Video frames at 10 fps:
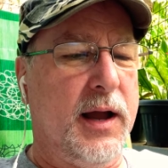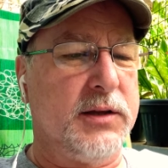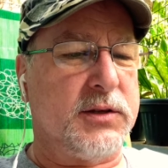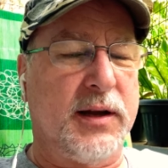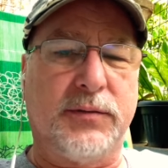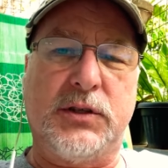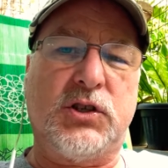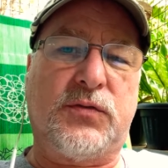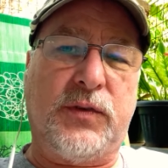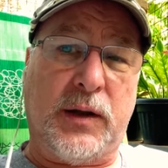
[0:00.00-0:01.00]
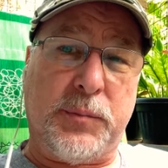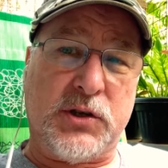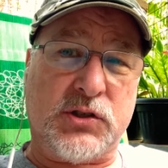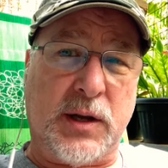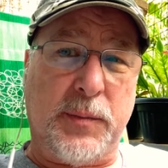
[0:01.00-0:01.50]
It's enough to just fill up your
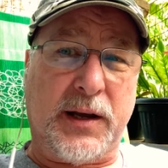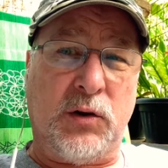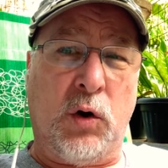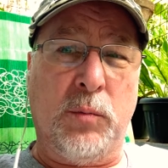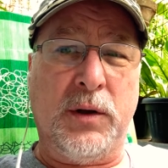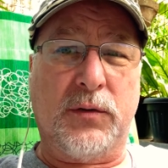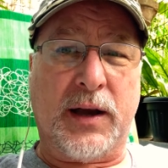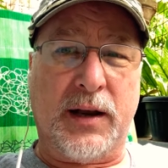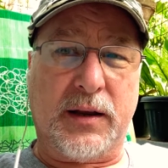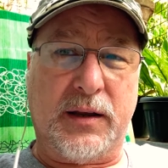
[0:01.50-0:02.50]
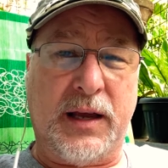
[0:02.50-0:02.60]
stomach, and oatmeal kind of